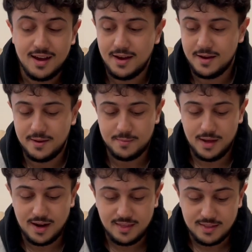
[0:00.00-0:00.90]
Um,
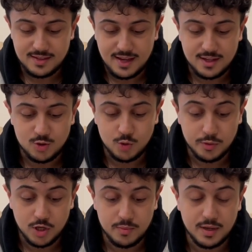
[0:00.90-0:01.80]
and I think this deck is
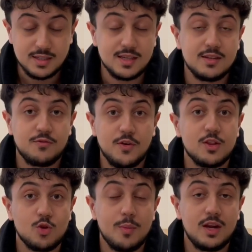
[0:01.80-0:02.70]
super good because it can
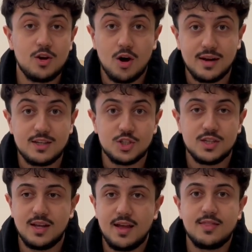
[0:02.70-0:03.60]
fit so many
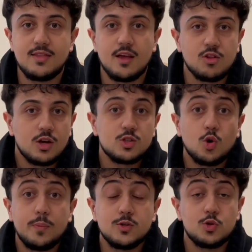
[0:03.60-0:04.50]
non-engine, and as long as
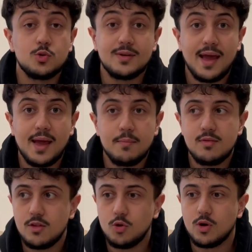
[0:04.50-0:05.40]
you open two
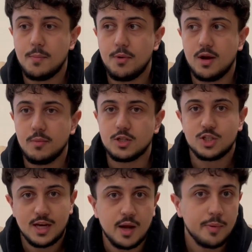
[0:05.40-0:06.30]
names, you can pretty much
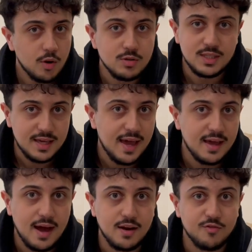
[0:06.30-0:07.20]
set up an
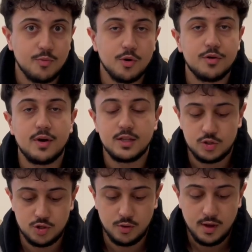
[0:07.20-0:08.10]
OTK kind of board, right?
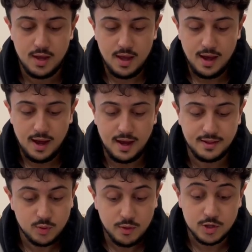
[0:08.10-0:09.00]
So uh,
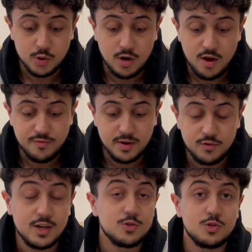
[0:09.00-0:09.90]
that's why I want to show it off. But if
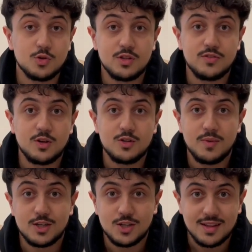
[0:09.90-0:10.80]
you guys do enjoy these videos,
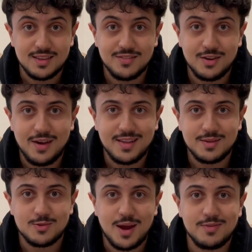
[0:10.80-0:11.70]
make sure to like the video and
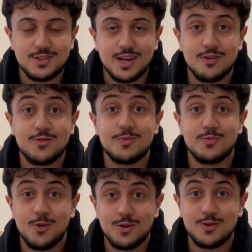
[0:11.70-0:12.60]
subscribe to the channel for
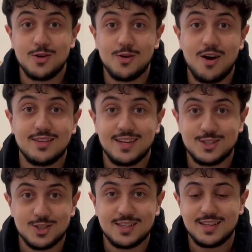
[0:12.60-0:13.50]
more Yu-Gi-Oh
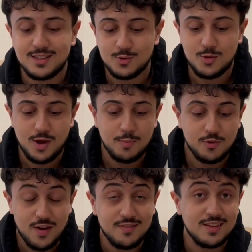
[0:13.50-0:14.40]
content just like this one. We
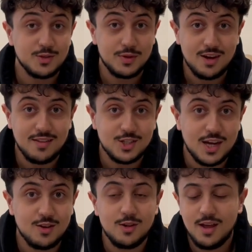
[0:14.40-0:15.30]
upload five days a week on the
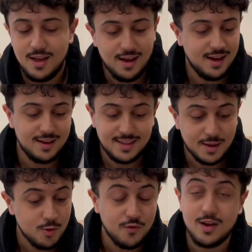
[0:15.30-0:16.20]
channel. Uh,
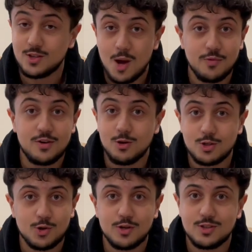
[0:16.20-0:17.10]
deck profiles, comment videos,
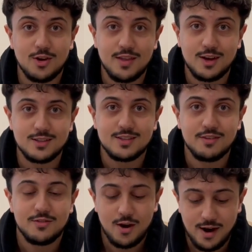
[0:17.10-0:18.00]
shorts, all that good
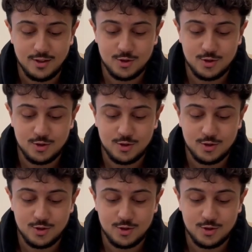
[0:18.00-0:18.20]
stuff. All right,